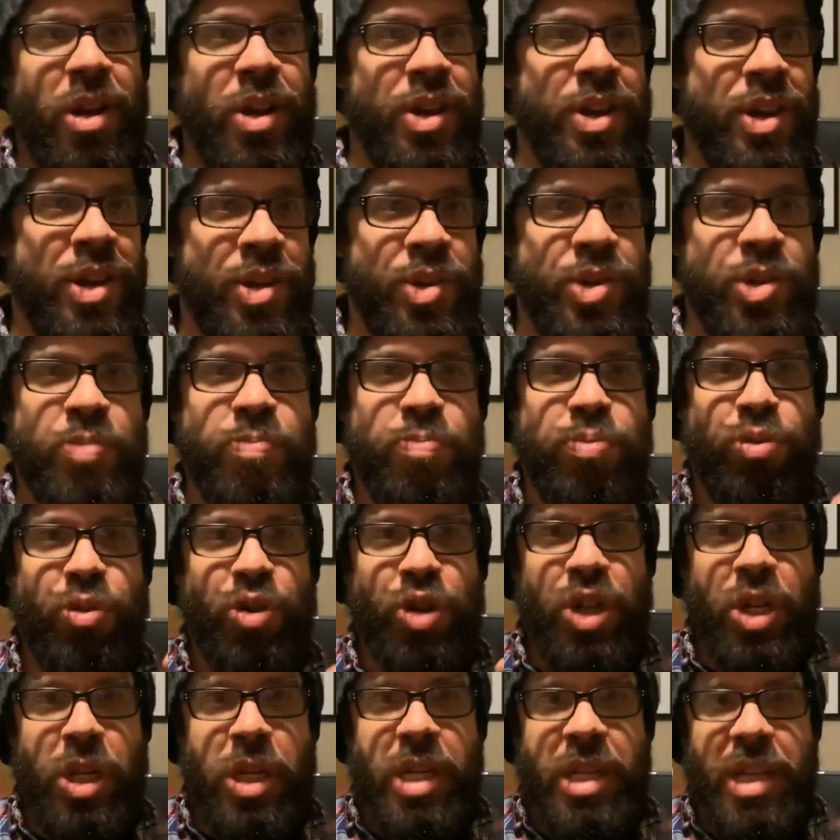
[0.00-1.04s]
it is
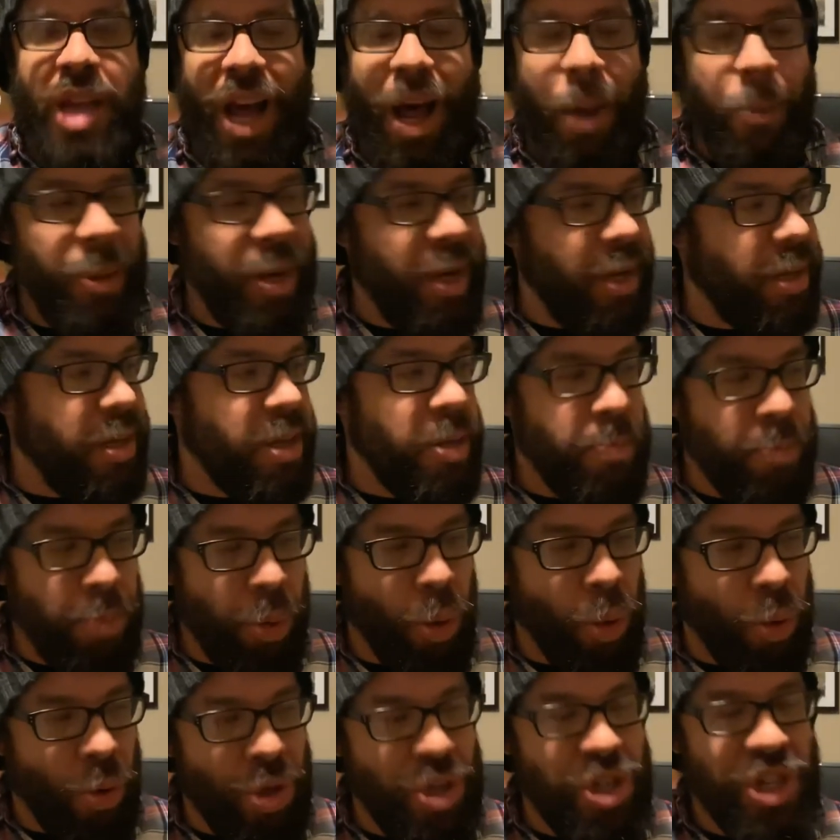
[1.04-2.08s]
predominantly
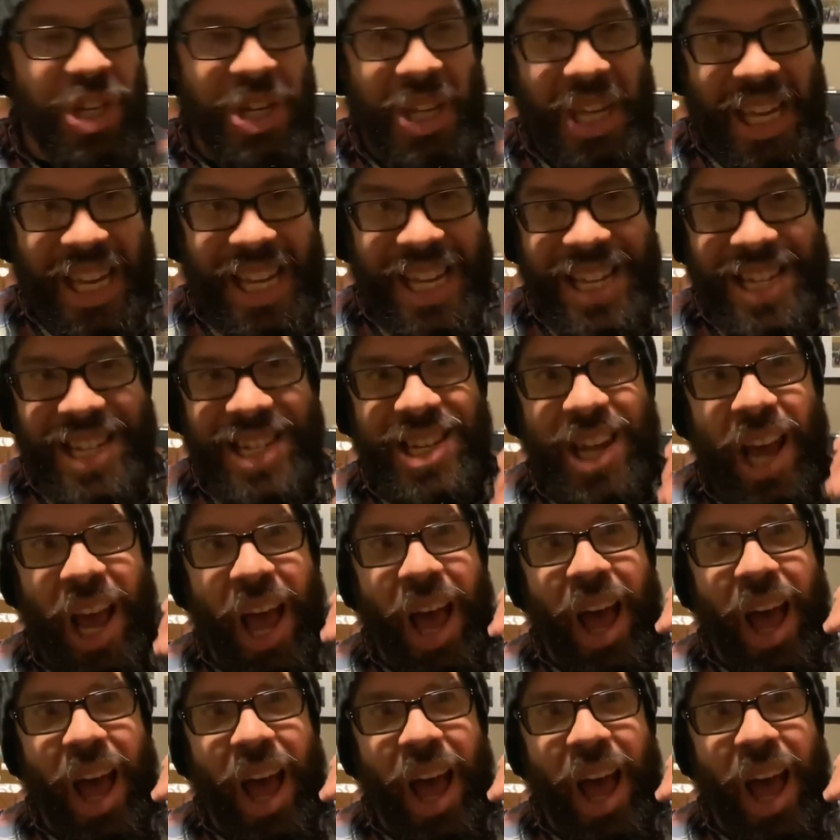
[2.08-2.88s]
Portuguese